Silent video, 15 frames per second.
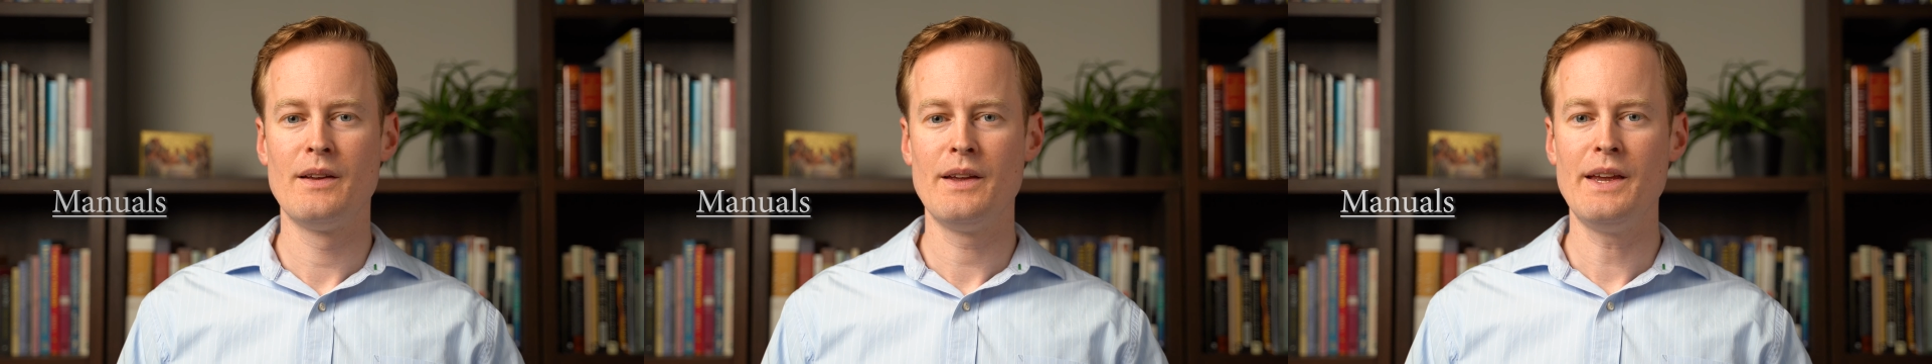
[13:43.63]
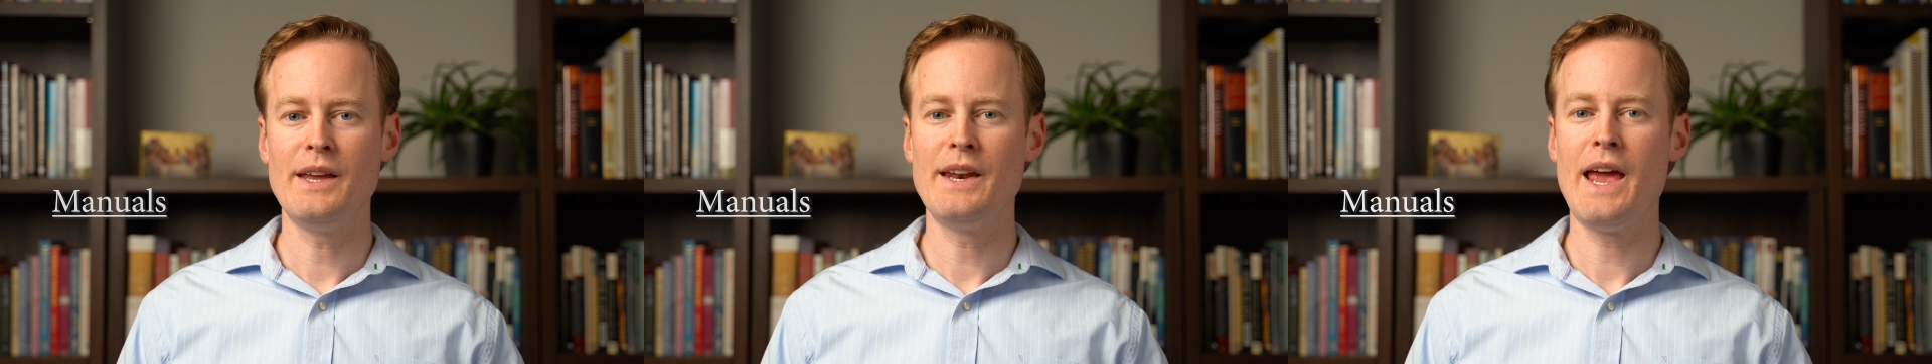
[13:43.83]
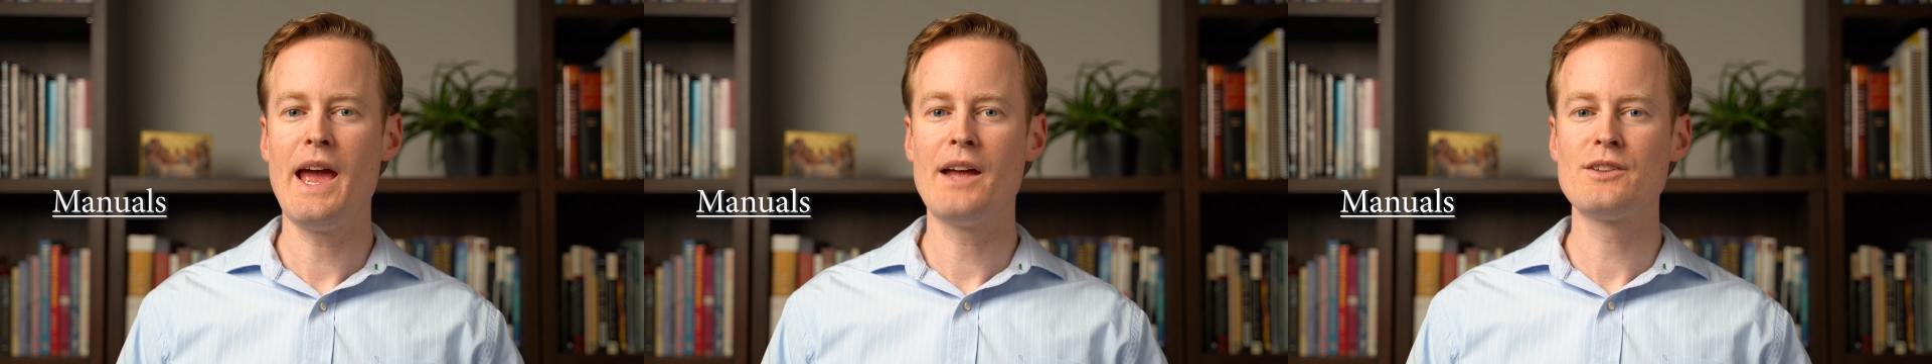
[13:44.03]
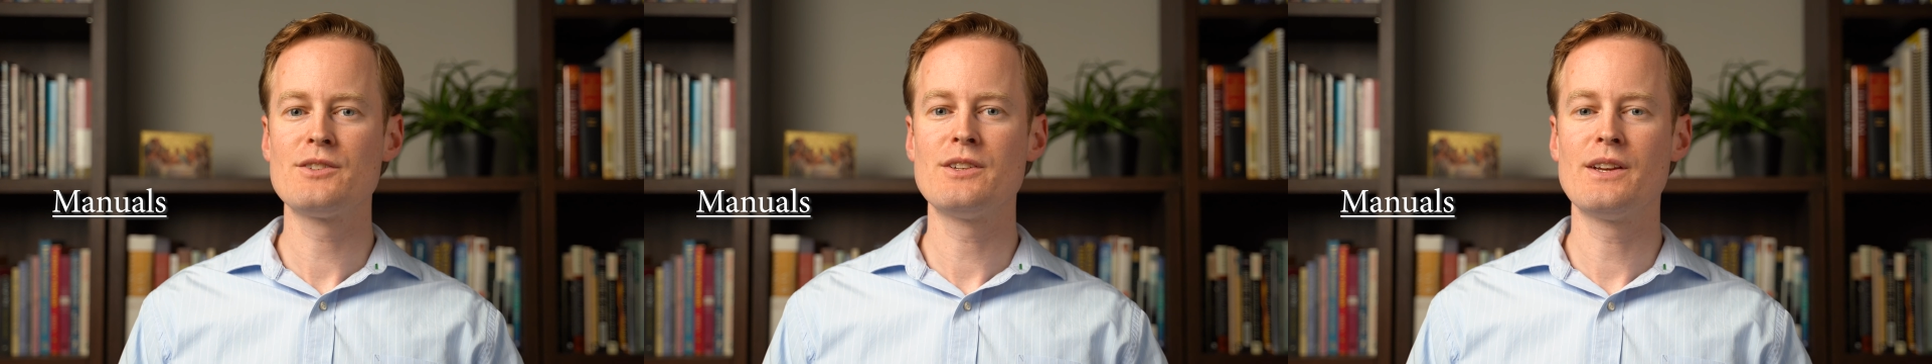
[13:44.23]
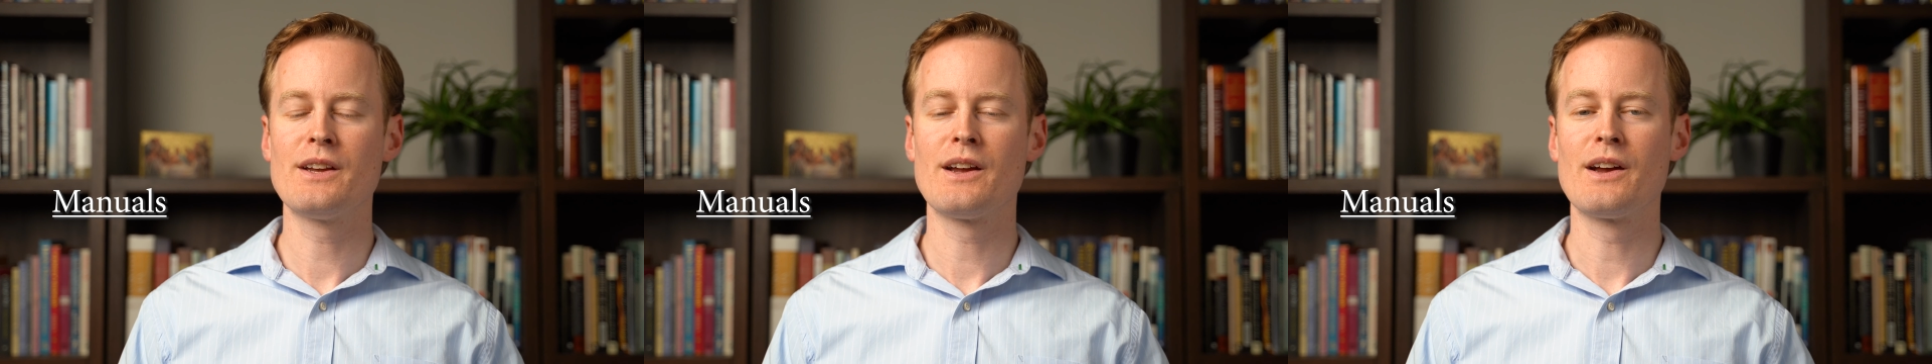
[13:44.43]

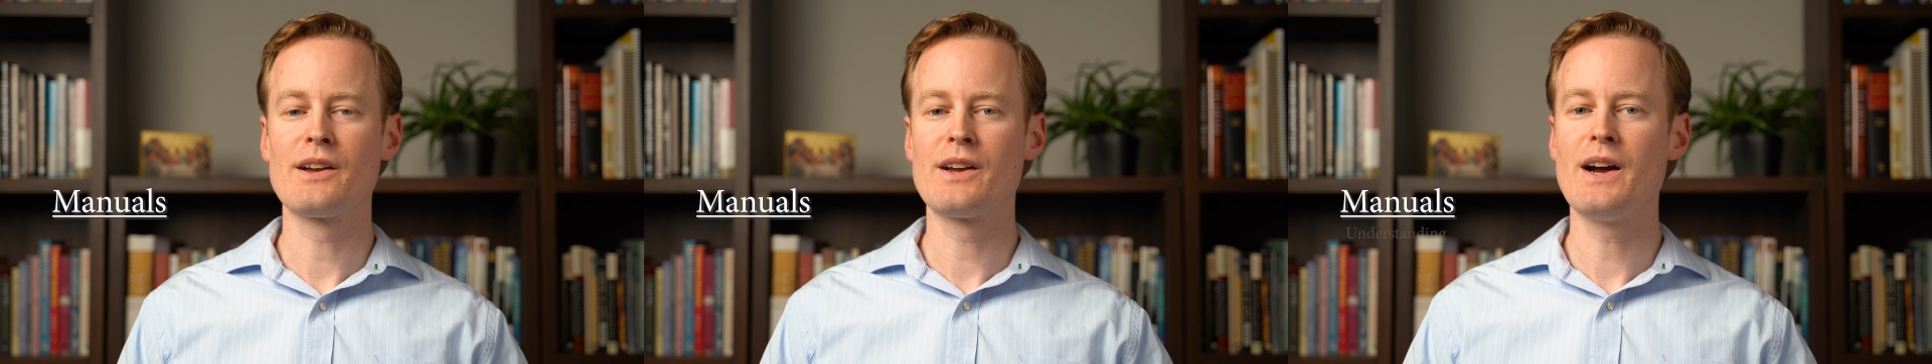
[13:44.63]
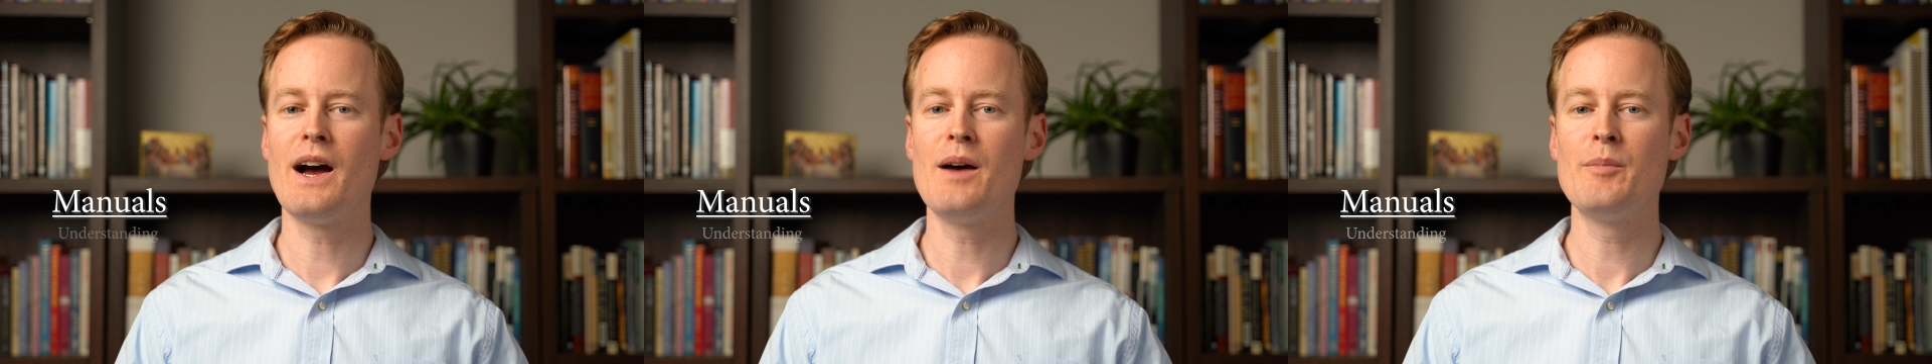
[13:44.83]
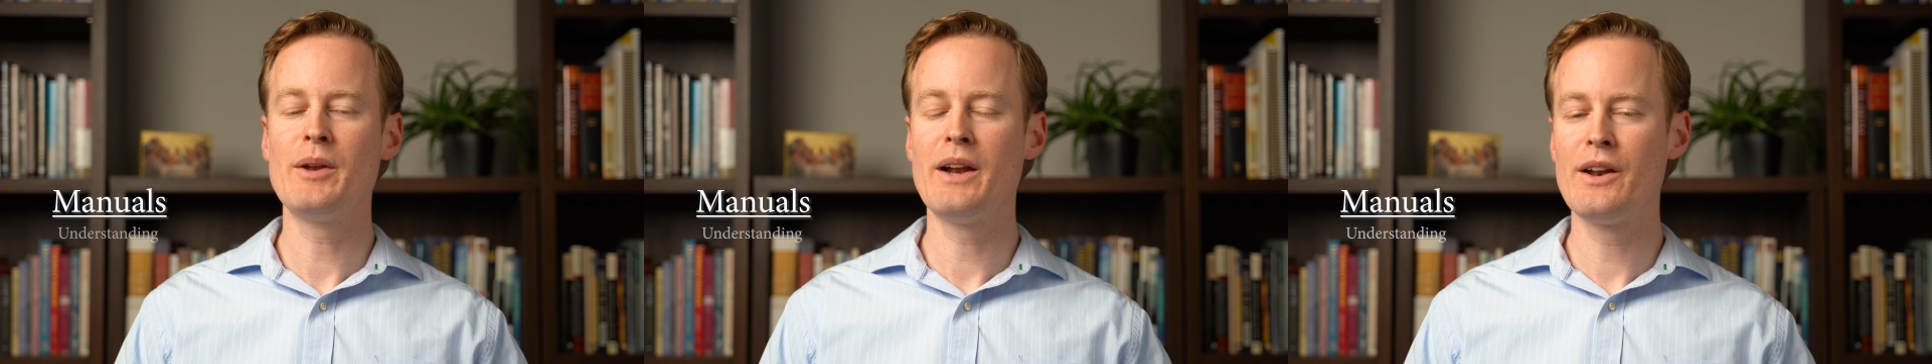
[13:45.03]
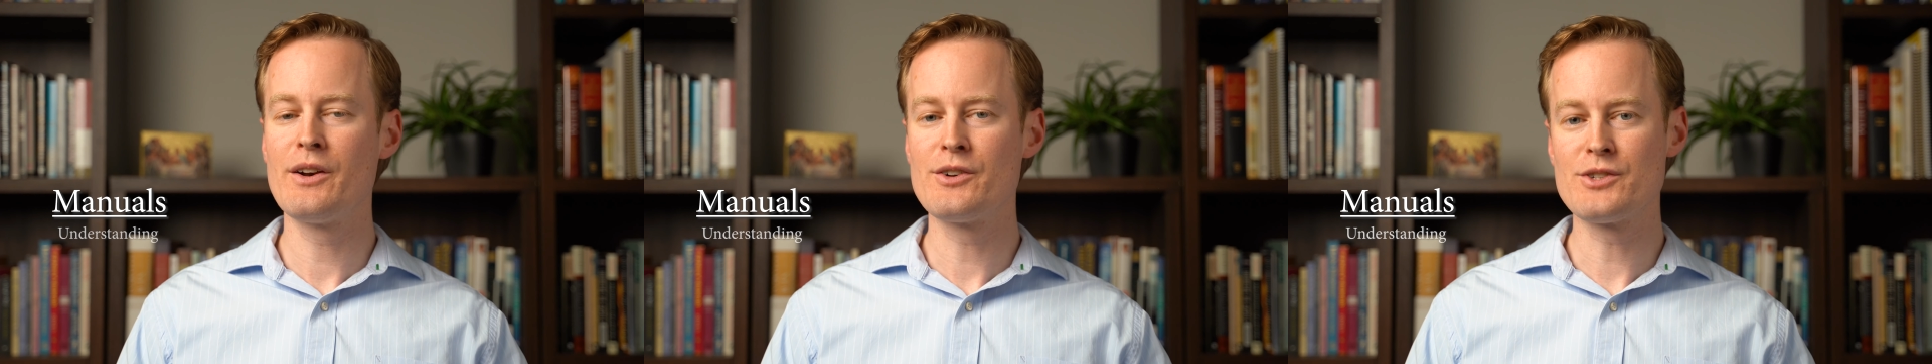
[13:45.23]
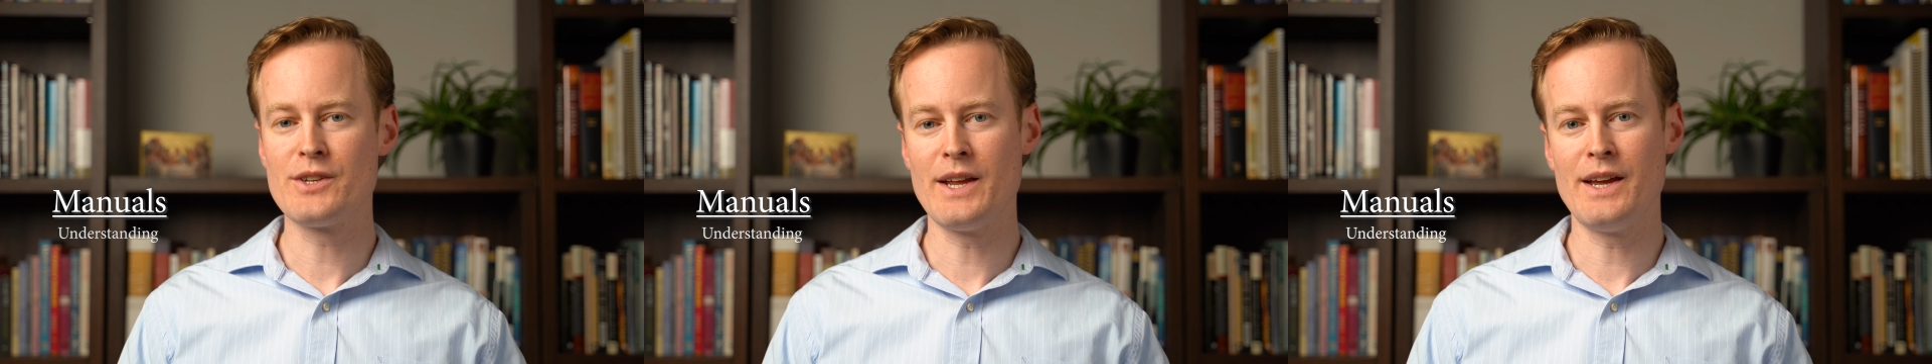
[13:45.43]
enhancing common
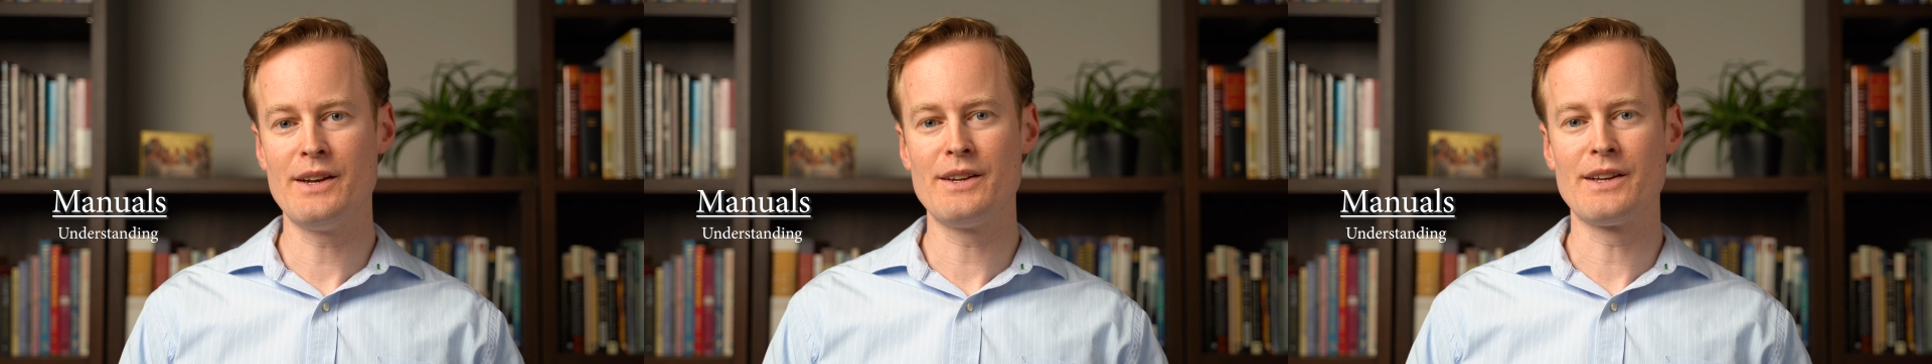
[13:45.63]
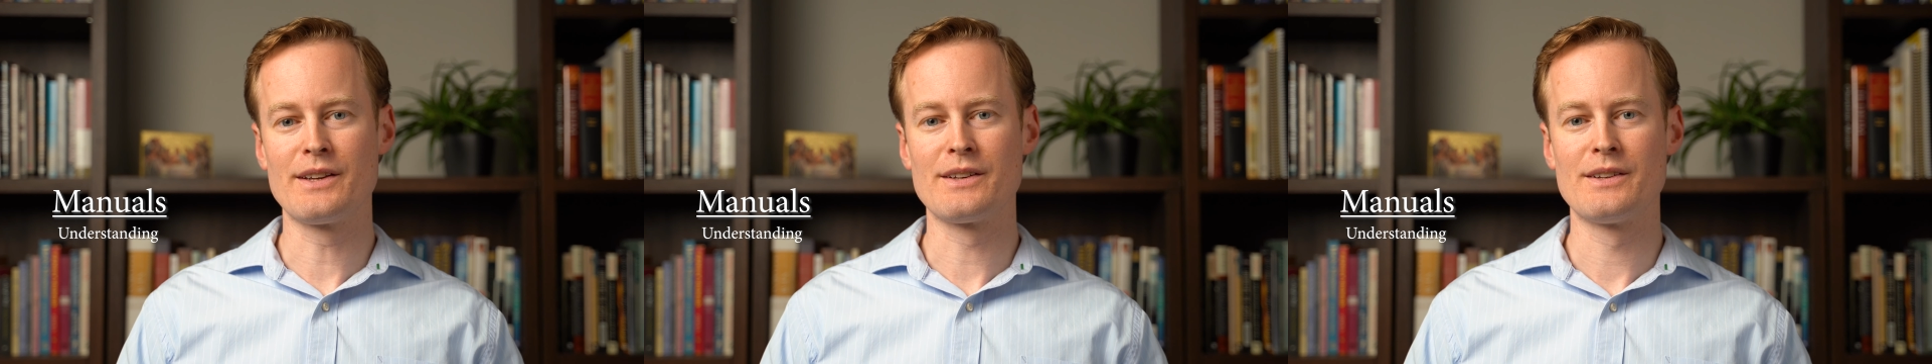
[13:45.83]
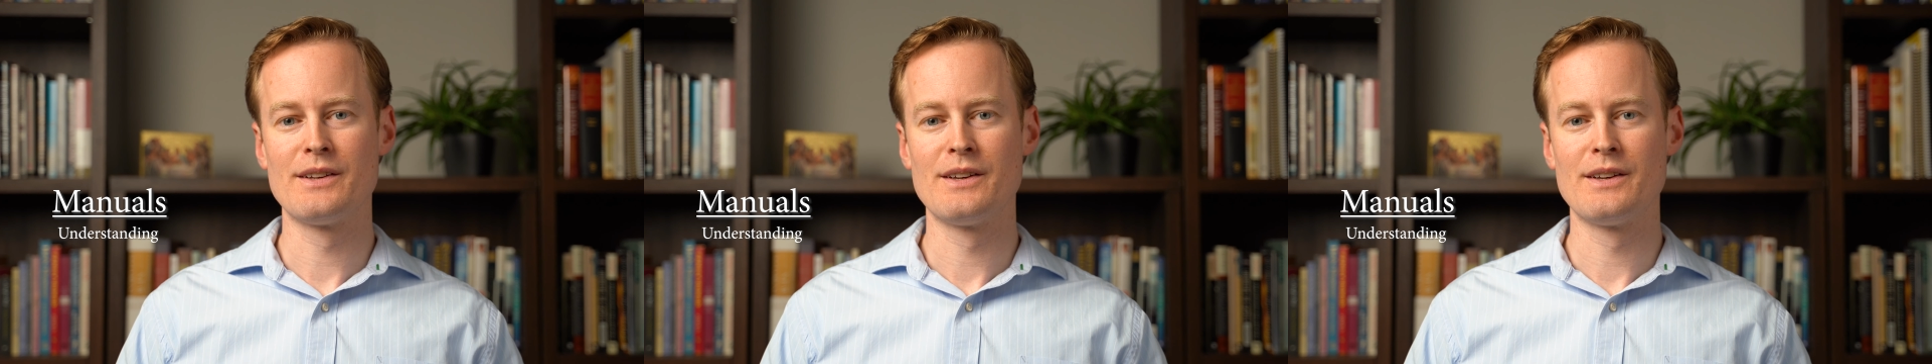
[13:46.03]
understanding,